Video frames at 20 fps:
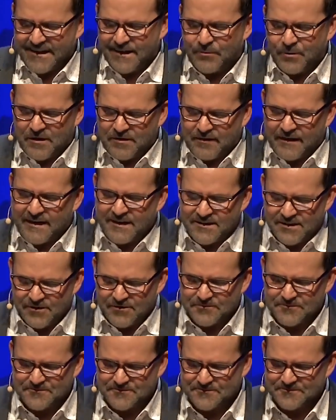And we thank
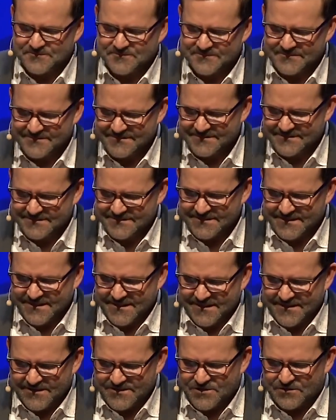you
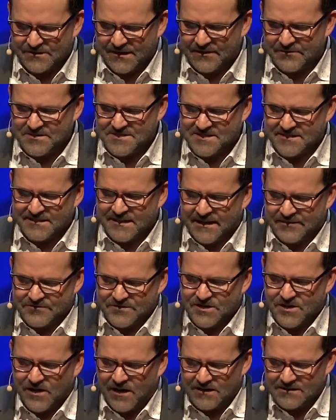that you love us enough
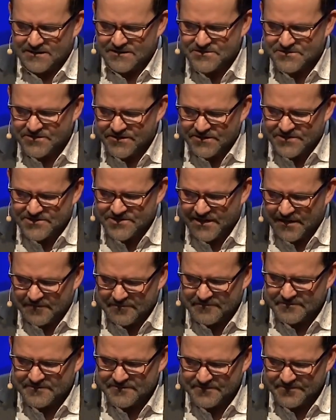to call us to
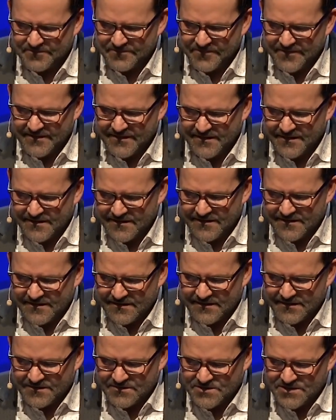yourself.
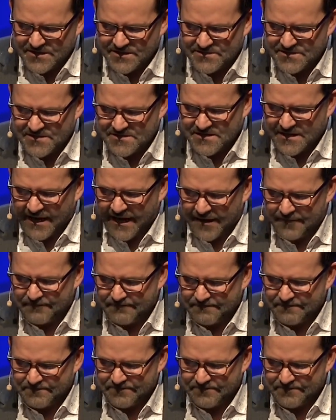In Jesus' name.